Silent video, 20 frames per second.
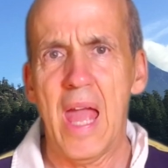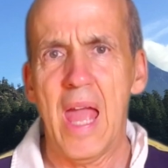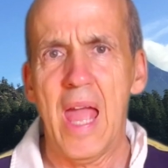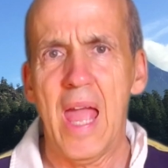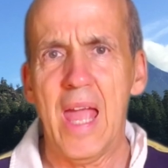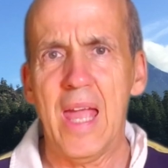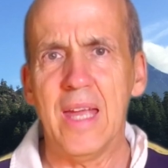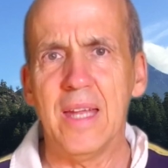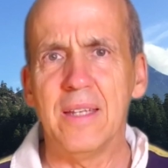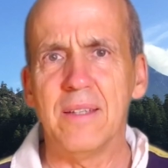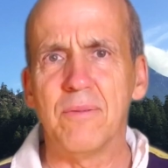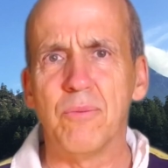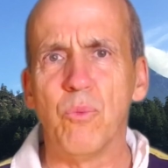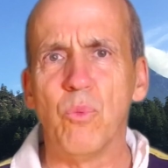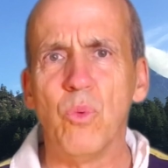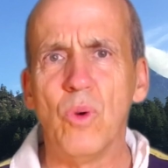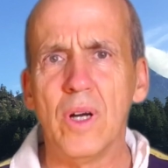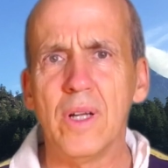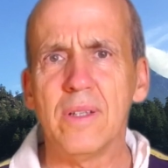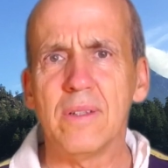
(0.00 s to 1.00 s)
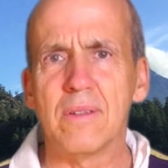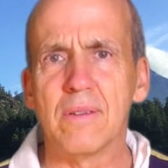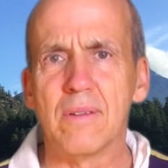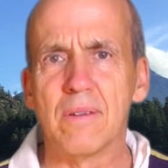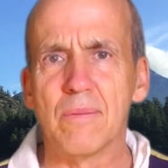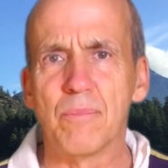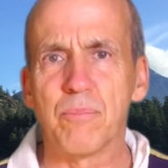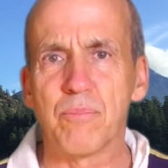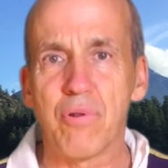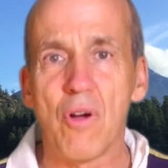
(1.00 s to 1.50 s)
And one
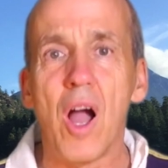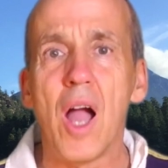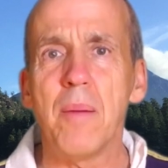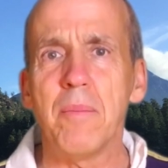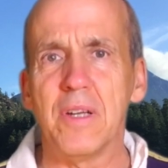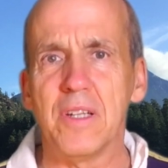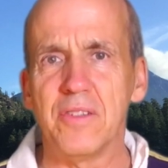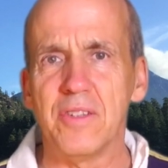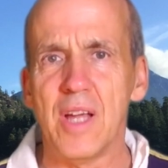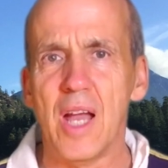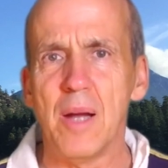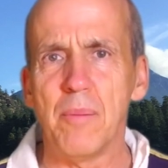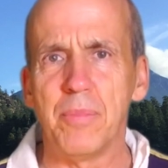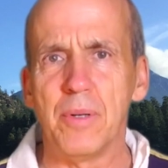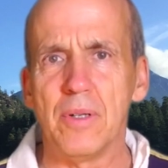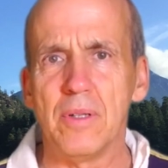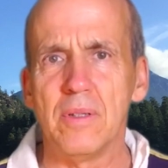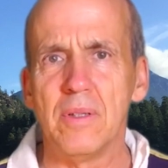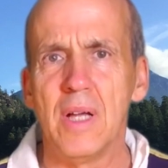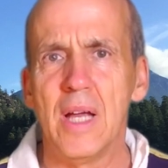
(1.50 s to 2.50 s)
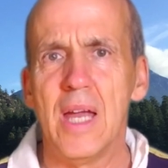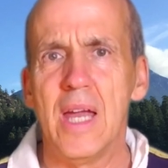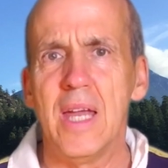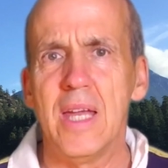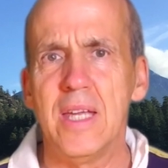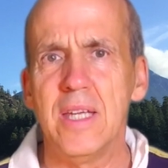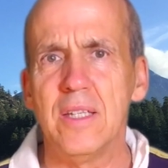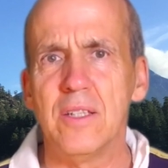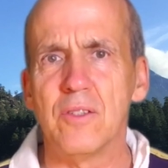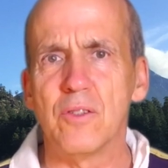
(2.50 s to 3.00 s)
prime example
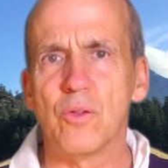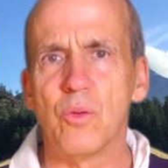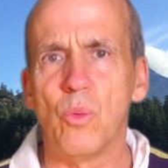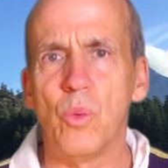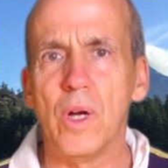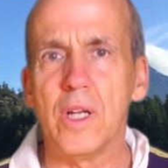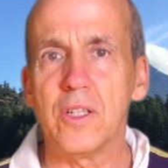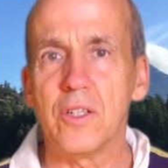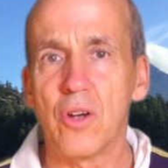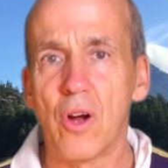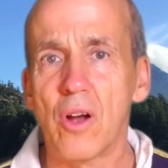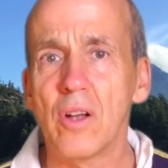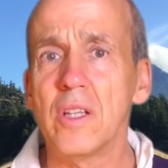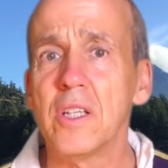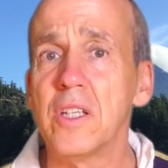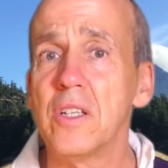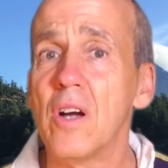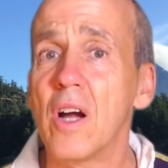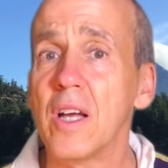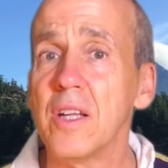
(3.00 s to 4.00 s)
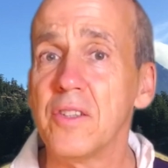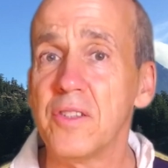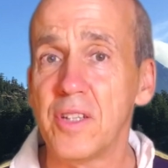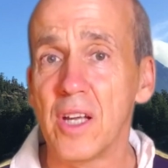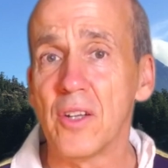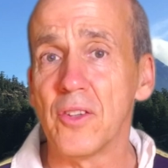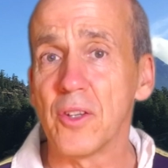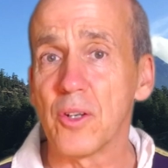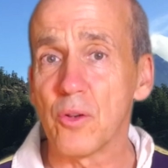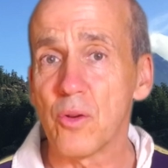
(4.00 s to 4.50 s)
is when Carly and I
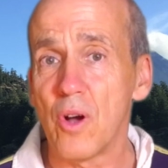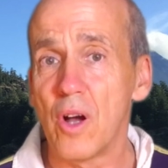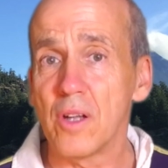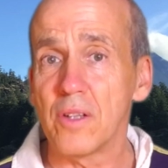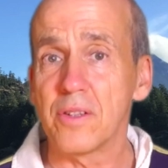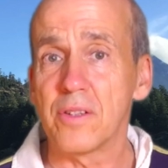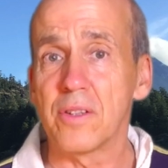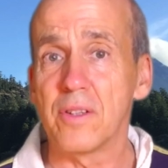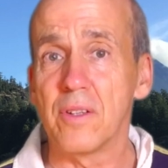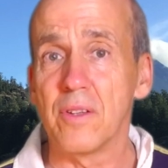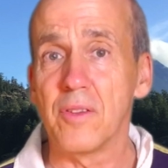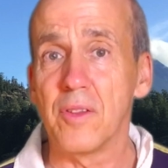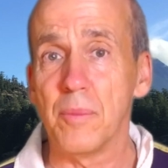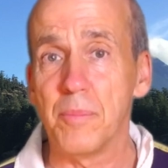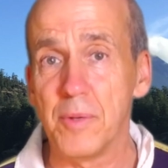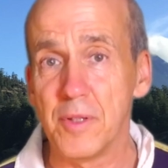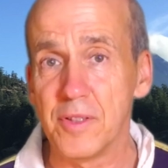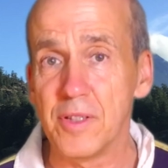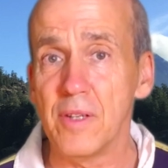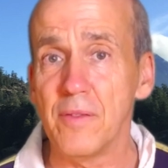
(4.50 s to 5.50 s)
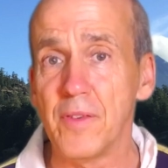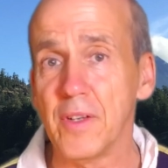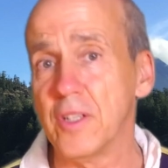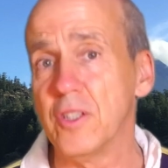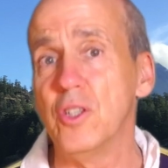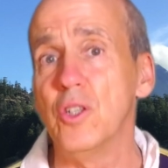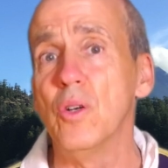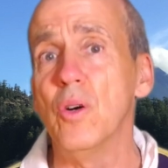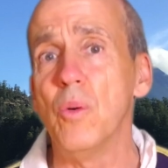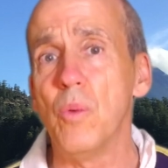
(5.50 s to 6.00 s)
sailed across the Pacific
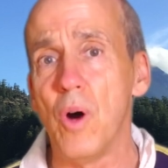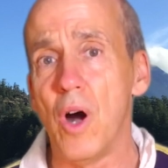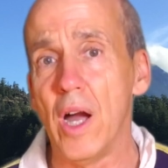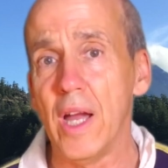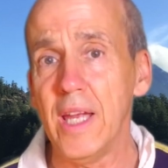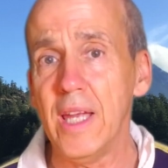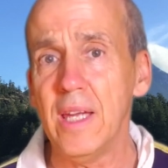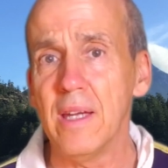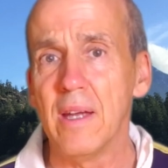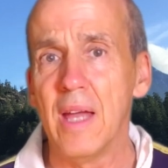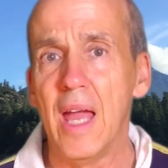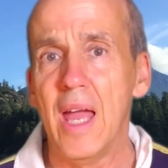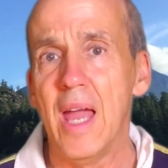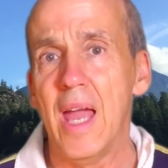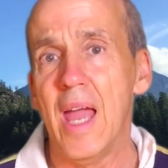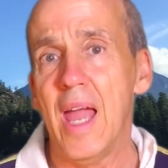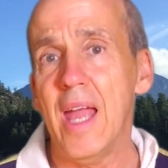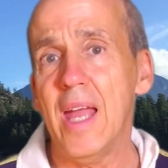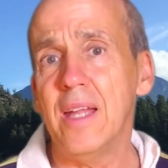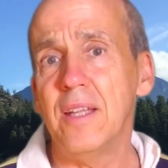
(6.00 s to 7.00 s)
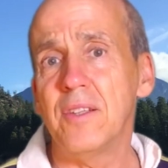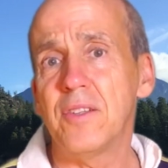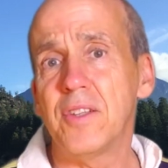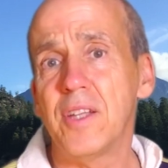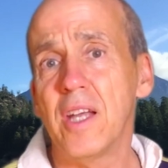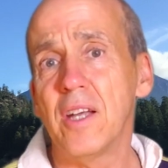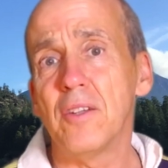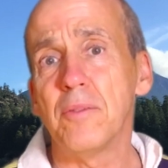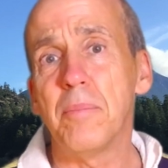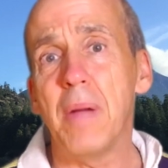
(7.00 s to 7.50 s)
to Hawaii and
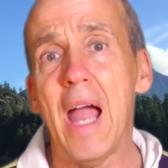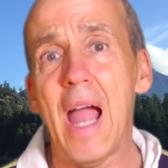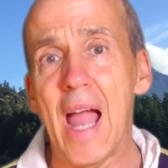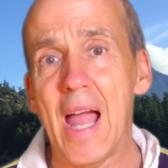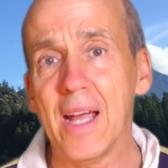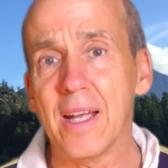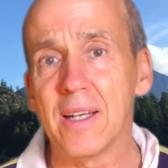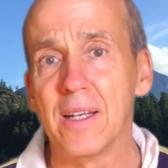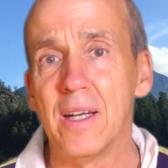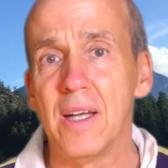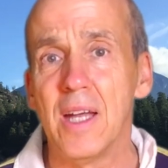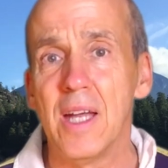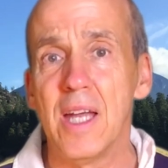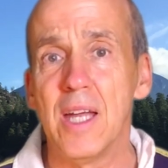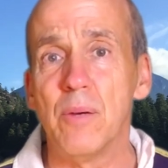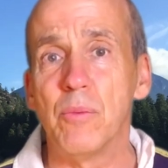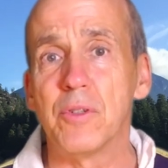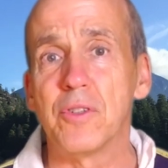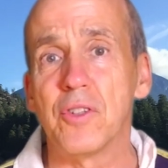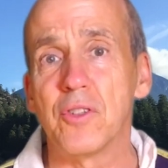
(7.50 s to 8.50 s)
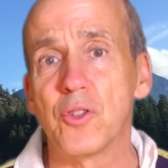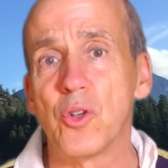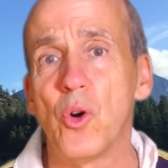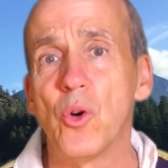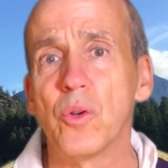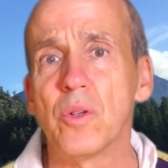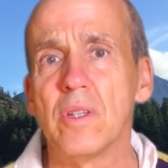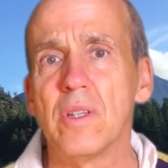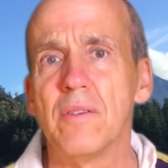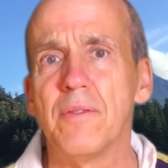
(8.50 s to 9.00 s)
sailed back. It was a
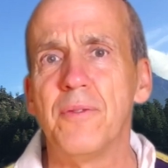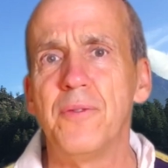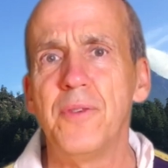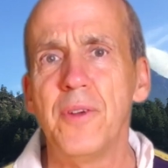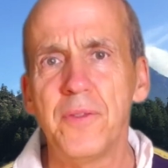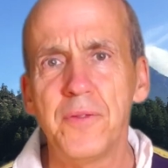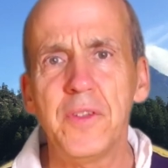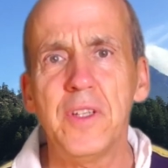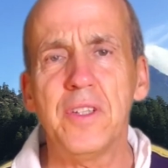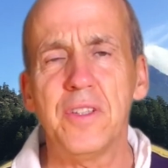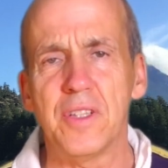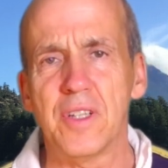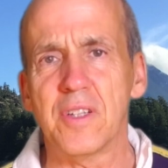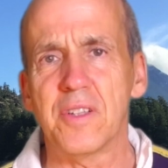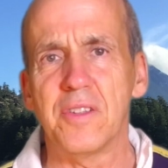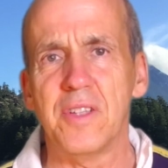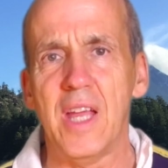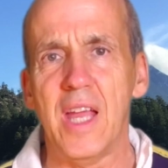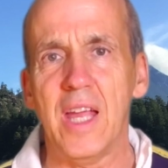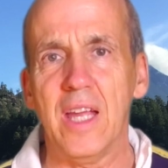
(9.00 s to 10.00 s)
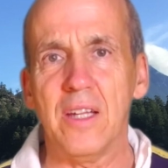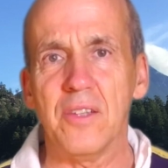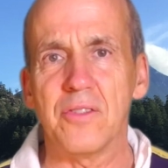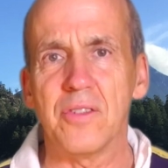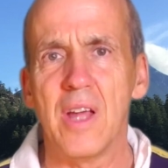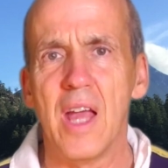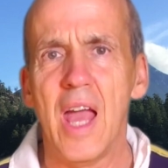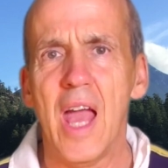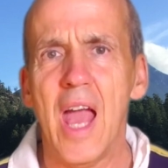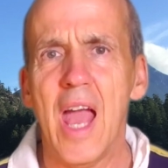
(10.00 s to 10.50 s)
total of 56 days,
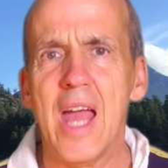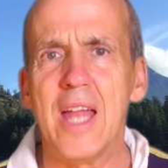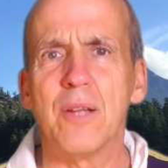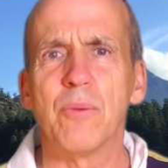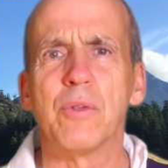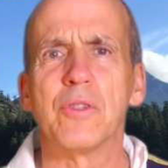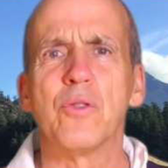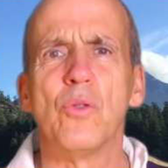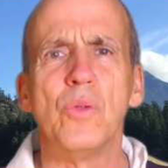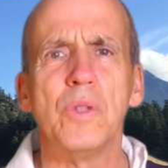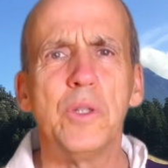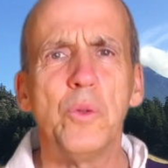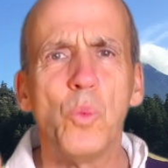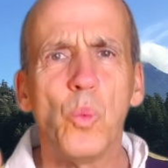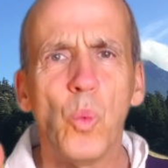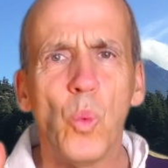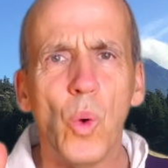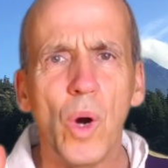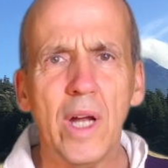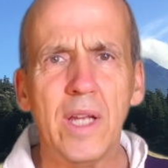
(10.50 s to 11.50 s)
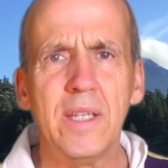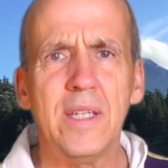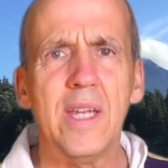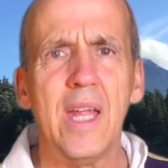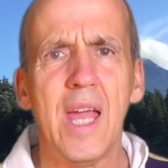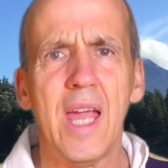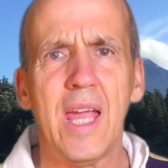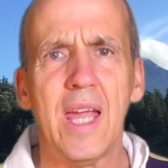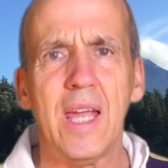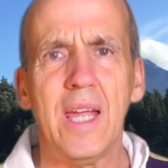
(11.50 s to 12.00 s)
and there was only one
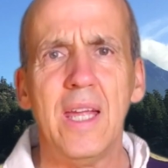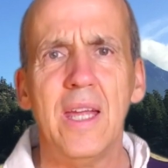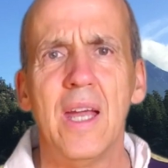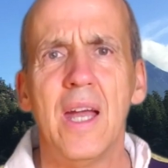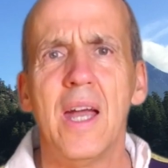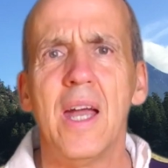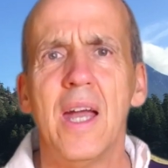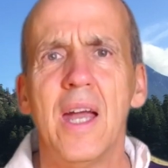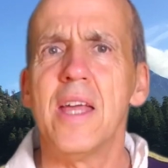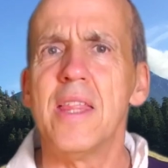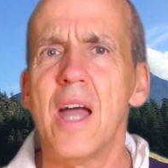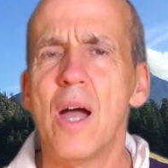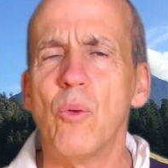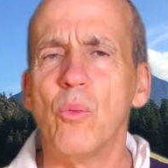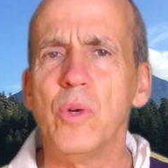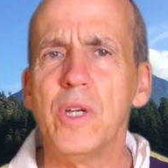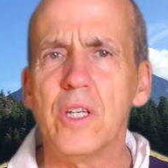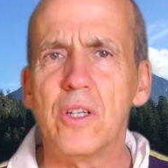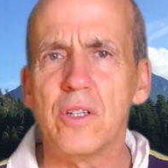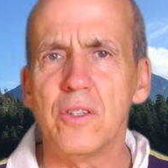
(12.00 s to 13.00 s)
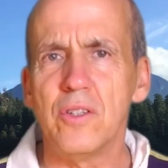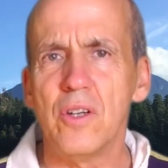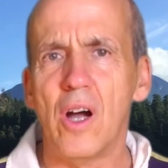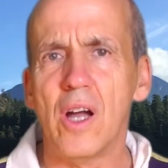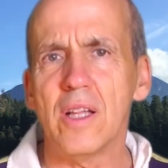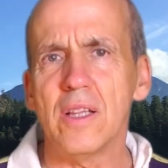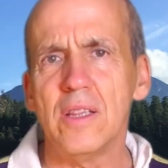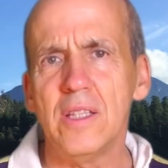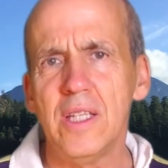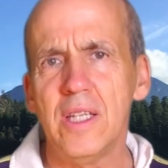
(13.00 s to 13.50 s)
day that we could
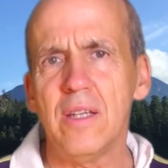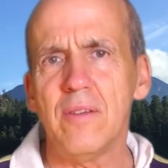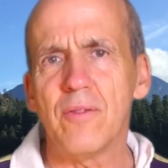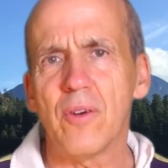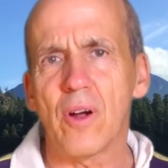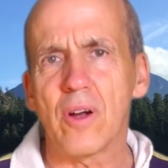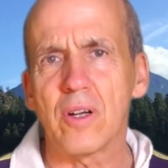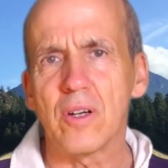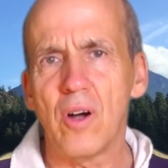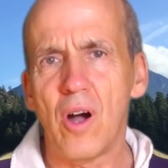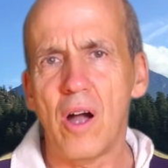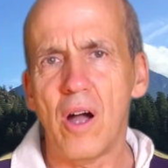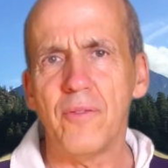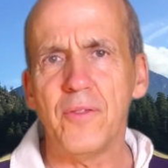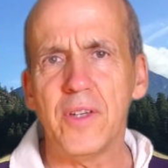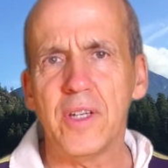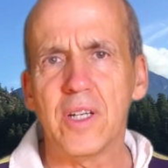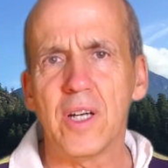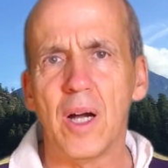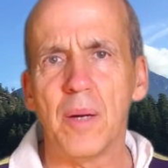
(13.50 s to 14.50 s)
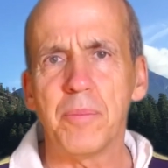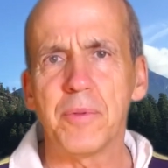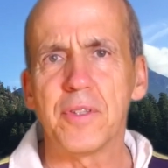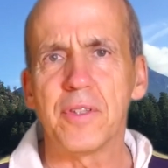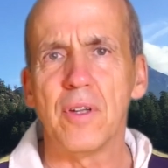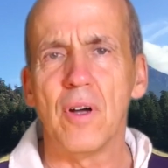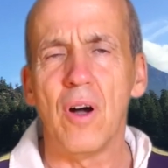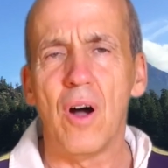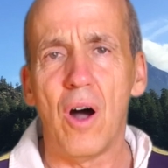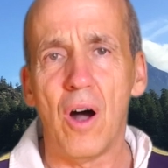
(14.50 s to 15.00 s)
not leave our coffee cups
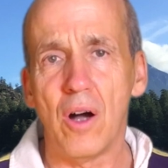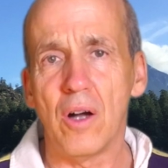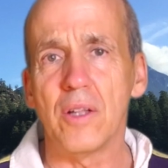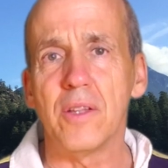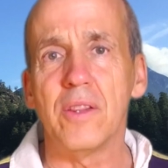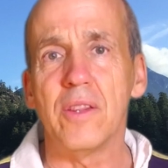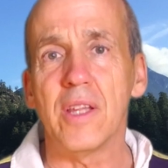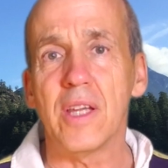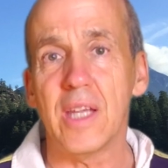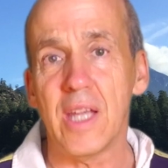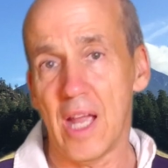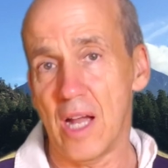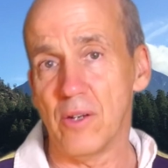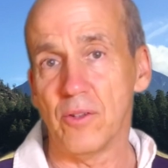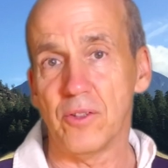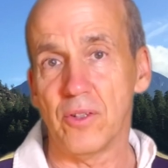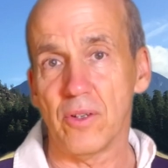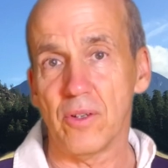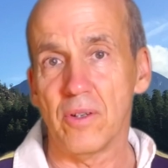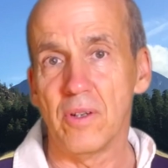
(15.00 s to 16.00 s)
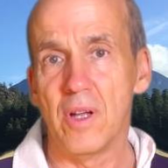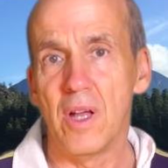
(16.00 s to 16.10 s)
on the counter.